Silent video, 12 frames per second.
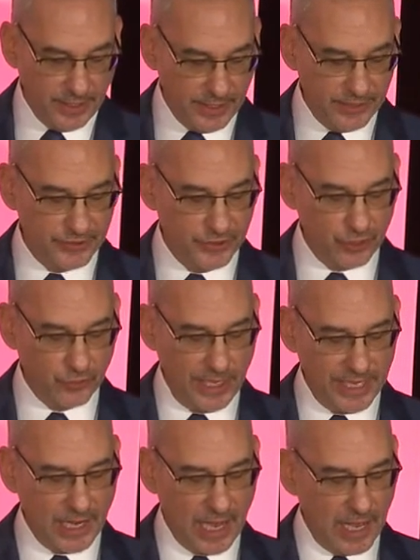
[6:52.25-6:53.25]
is the
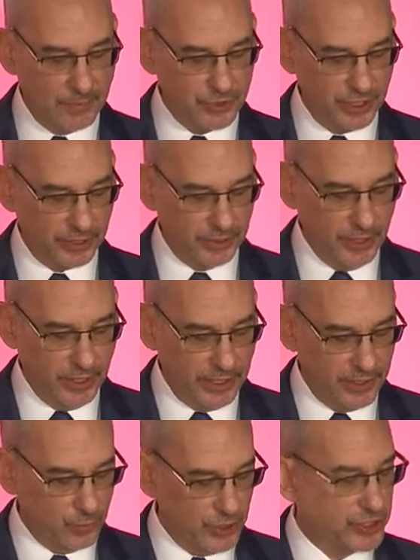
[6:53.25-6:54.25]
great object
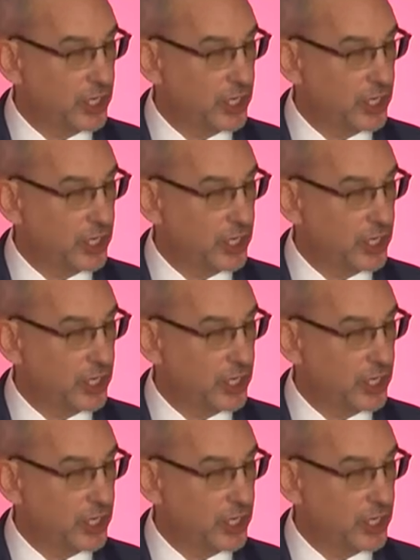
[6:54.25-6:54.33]
in which